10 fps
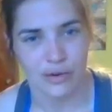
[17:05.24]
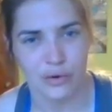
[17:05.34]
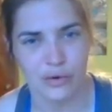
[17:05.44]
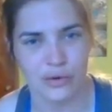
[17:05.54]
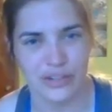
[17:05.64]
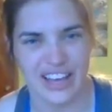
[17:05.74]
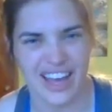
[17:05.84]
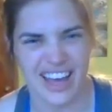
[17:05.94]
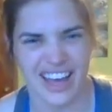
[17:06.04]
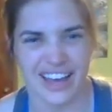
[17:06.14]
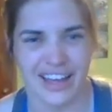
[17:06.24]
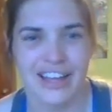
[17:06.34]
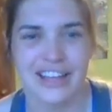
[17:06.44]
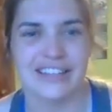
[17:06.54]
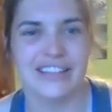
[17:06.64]
Ooh, yeah.
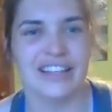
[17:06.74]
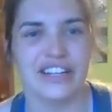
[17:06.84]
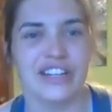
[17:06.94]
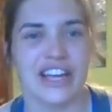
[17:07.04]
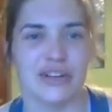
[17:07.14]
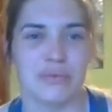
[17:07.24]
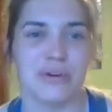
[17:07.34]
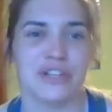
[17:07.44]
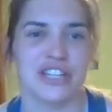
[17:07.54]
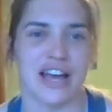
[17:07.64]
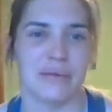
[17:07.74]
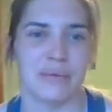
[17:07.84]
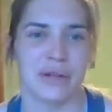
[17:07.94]
See, there you get your push-up.